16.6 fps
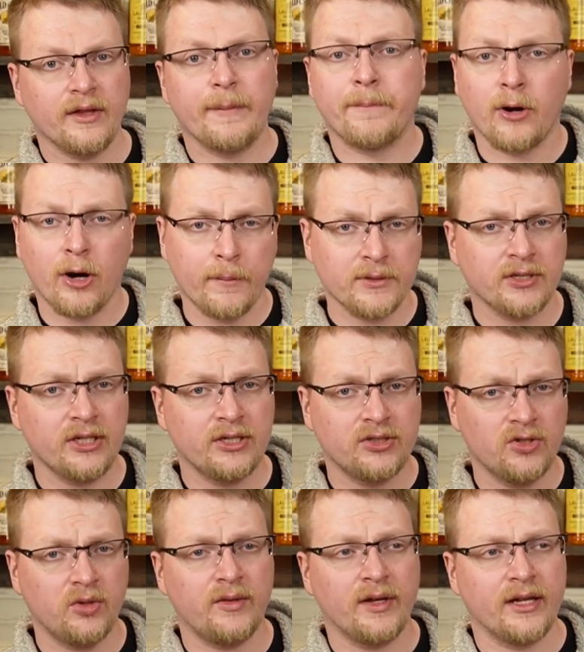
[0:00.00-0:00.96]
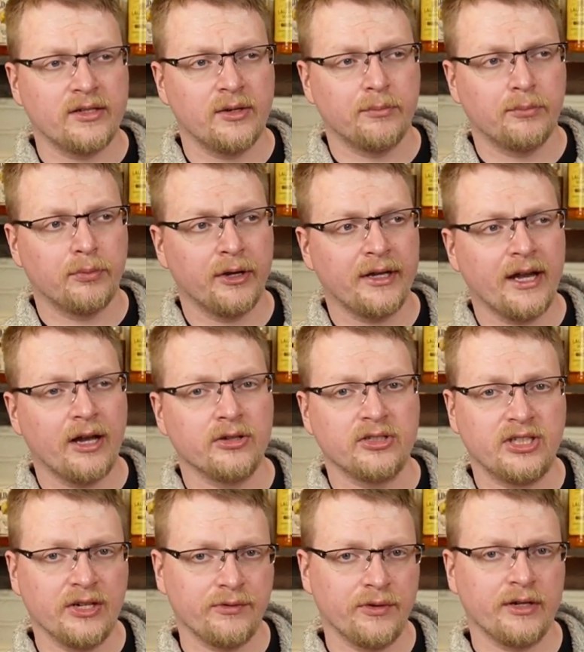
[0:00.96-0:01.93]
They purposely do that to bring
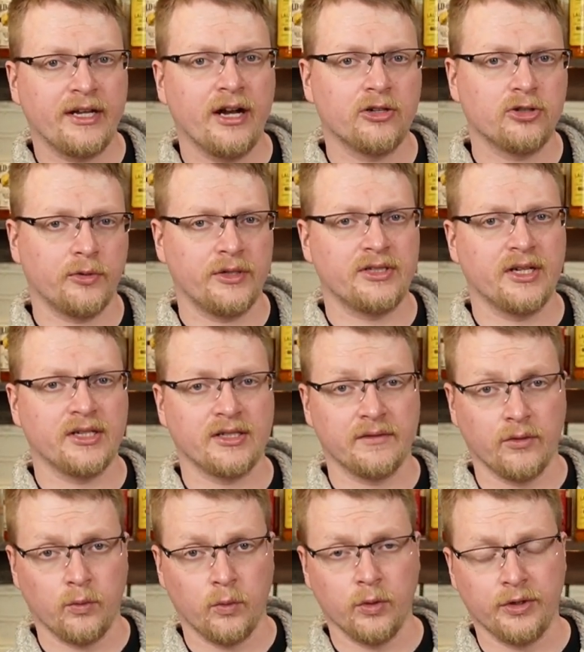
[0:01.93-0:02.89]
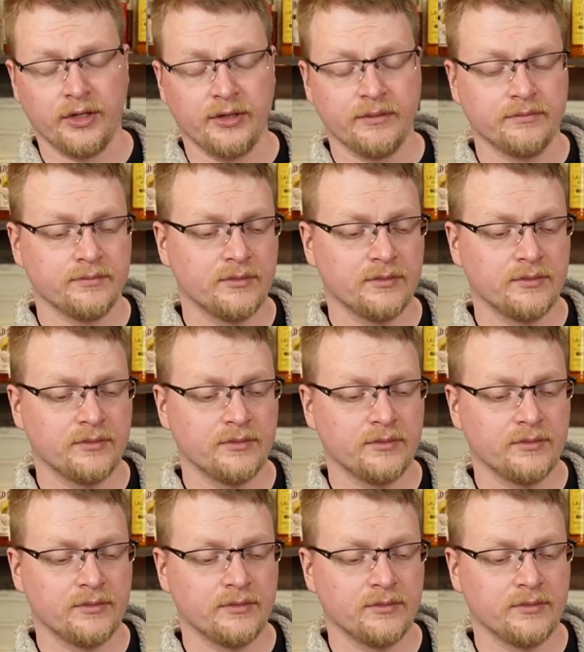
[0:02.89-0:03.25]
out different characteristics of the wood.